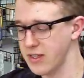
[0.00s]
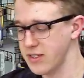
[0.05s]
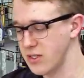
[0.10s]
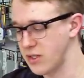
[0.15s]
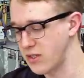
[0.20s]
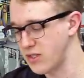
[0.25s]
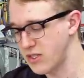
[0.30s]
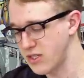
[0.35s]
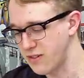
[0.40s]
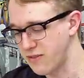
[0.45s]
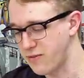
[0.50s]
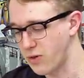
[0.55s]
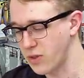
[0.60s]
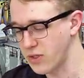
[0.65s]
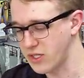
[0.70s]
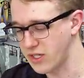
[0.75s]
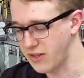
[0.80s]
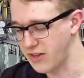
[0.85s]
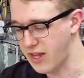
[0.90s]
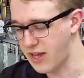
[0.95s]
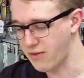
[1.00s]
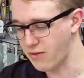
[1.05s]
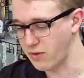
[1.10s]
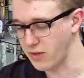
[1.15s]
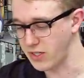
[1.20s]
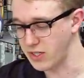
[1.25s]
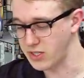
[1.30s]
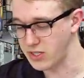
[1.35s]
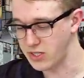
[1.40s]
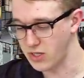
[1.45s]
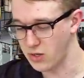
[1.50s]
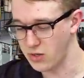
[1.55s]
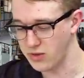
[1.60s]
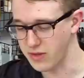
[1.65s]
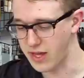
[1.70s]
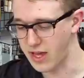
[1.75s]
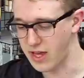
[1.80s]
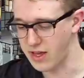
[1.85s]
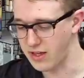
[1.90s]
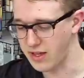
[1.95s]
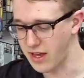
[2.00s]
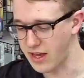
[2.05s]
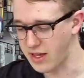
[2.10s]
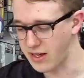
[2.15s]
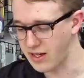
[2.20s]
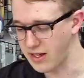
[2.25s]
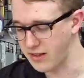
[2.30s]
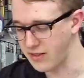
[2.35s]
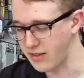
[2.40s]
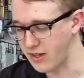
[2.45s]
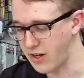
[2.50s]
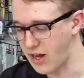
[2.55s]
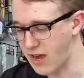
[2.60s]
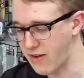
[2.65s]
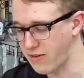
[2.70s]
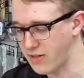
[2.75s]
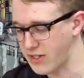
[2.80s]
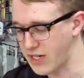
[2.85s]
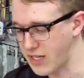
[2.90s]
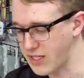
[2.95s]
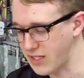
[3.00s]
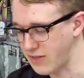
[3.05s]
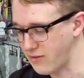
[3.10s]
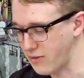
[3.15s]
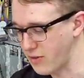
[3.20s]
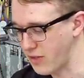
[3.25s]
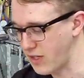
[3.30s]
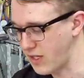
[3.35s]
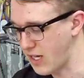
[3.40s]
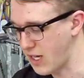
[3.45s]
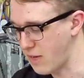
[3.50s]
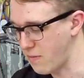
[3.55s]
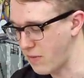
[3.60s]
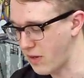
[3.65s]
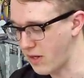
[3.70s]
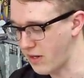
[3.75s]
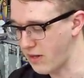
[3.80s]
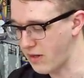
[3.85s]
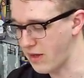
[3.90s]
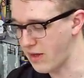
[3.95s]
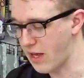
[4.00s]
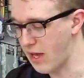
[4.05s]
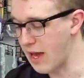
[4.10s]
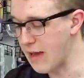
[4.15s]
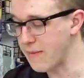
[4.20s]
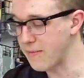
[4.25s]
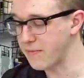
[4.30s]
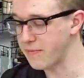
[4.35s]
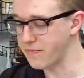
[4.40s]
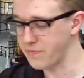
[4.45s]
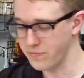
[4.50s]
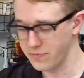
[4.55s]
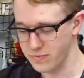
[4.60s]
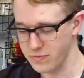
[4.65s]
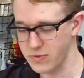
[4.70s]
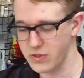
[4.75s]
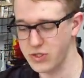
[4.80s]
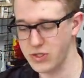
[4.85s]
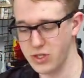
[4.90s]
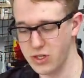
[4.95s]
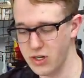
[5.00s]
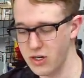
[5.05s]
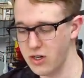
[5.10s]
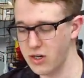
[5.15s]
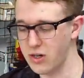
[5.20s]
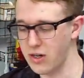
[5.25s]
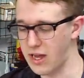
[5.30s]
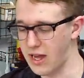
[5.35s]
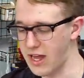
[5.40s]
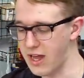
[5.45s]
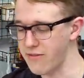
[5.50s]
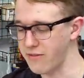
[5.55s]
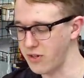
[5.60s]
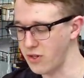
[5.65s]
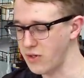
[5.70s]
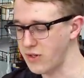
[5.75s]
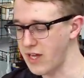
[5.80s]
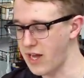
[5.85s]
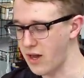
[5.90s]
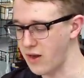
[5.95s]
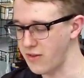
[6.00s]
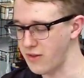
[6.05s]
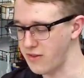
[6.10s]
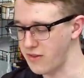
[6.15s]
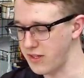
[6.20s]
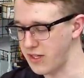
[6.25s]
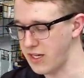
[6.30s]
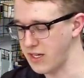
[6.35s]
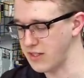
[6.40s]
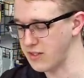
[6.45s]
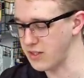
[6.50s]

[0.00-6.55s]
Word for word: So it's just unfortunate they haven't really shown that yet in their advertising for the kit, but I'm sure, I have no doubt that the kit